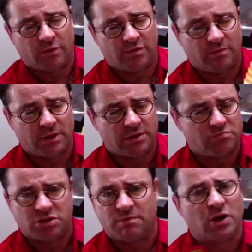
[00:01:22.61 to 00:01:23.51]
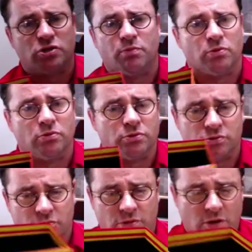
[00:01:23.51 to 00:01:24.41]
whether it be sponge balls
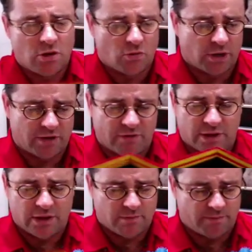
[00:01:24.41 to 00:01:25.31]
or whatever,